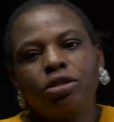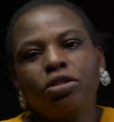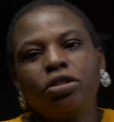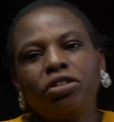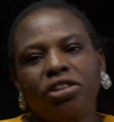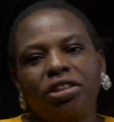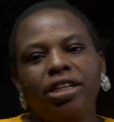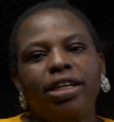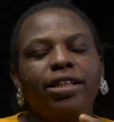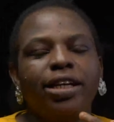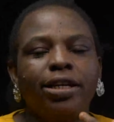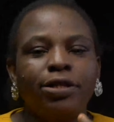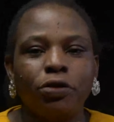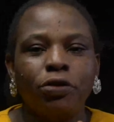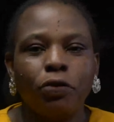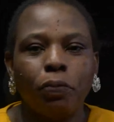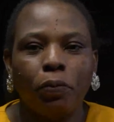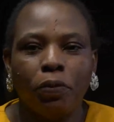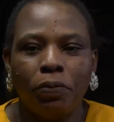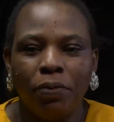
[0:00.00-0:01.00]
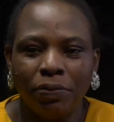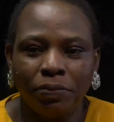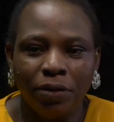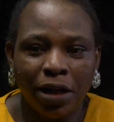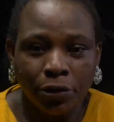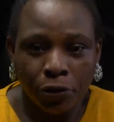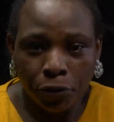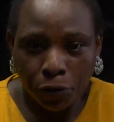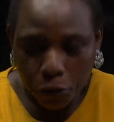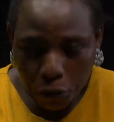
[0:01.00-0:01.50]
So she said there is no problem
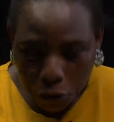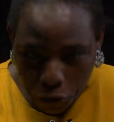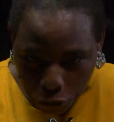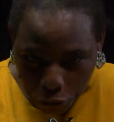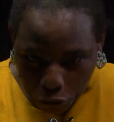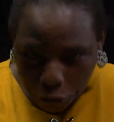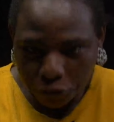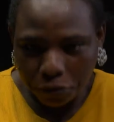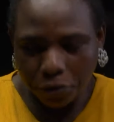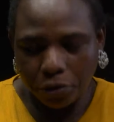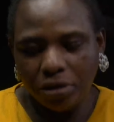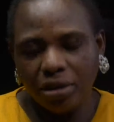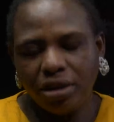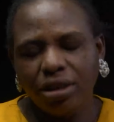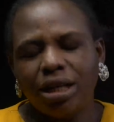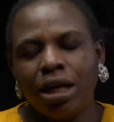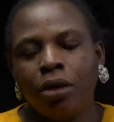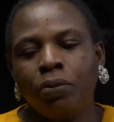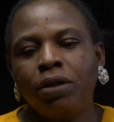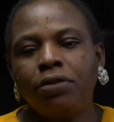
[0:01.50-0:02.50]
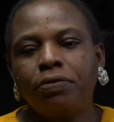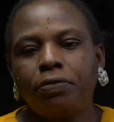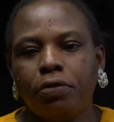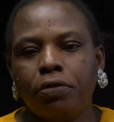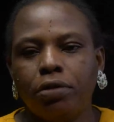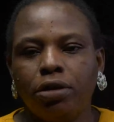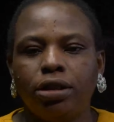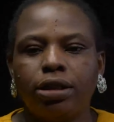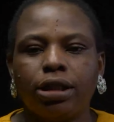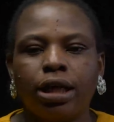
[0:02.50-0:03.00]
that I should just go for it. I went
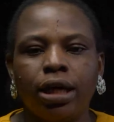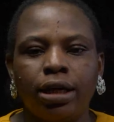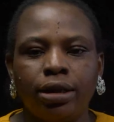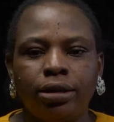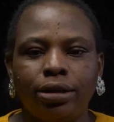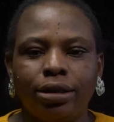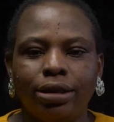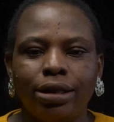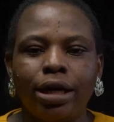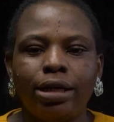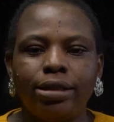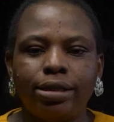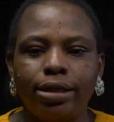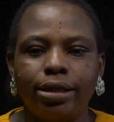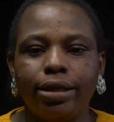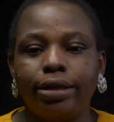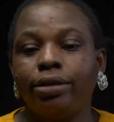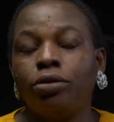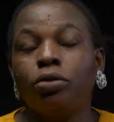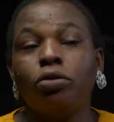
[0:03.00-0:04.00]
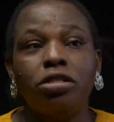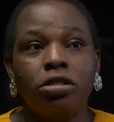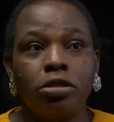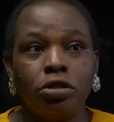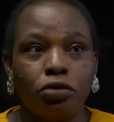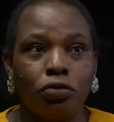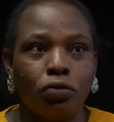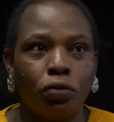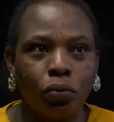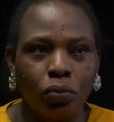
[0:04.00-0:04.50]
for the scan. The scan said
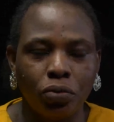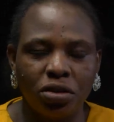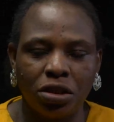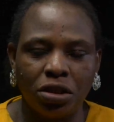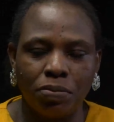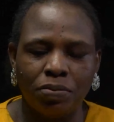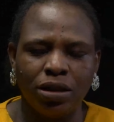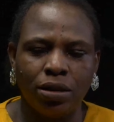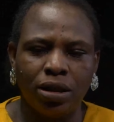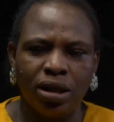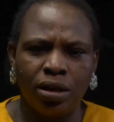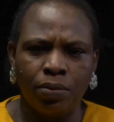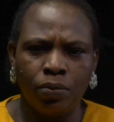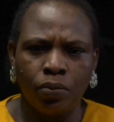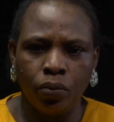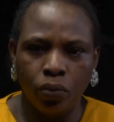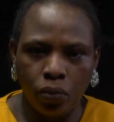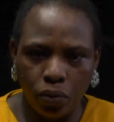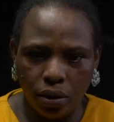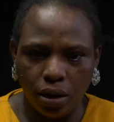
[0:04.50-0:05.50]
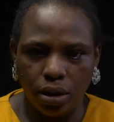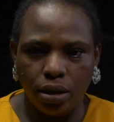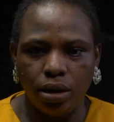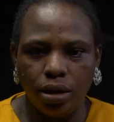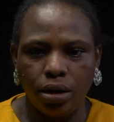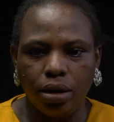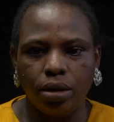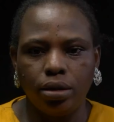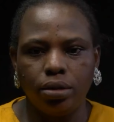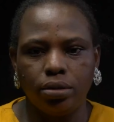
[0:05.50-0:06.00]
nothing is wrong with me. Down.
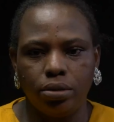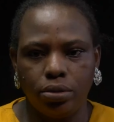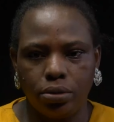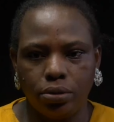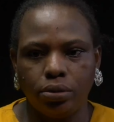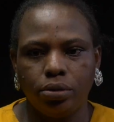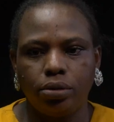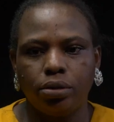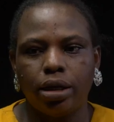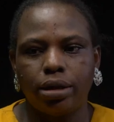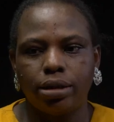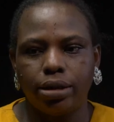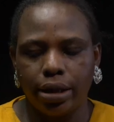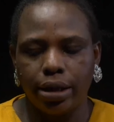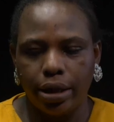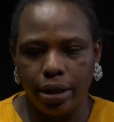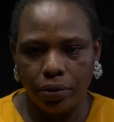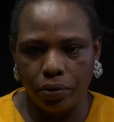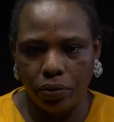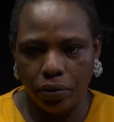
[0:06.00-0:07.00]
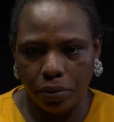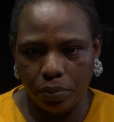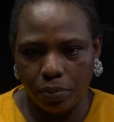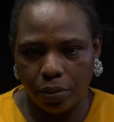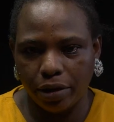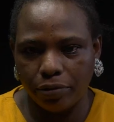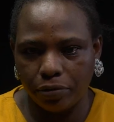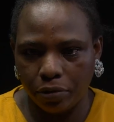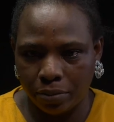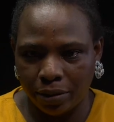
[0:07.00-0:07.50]
Okay. So I started going
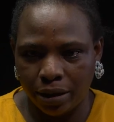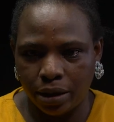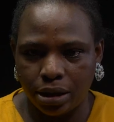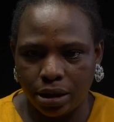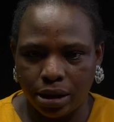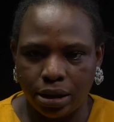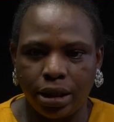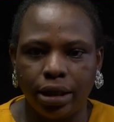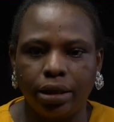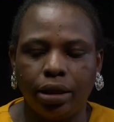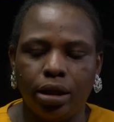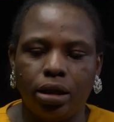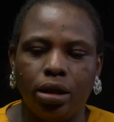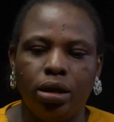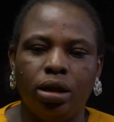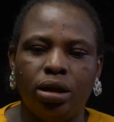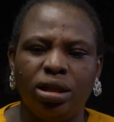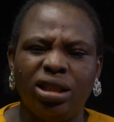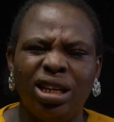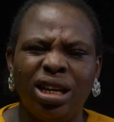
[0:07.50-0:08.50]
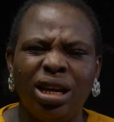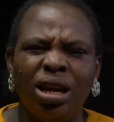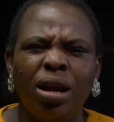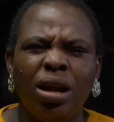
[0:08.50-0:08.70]
back for my antenatal again.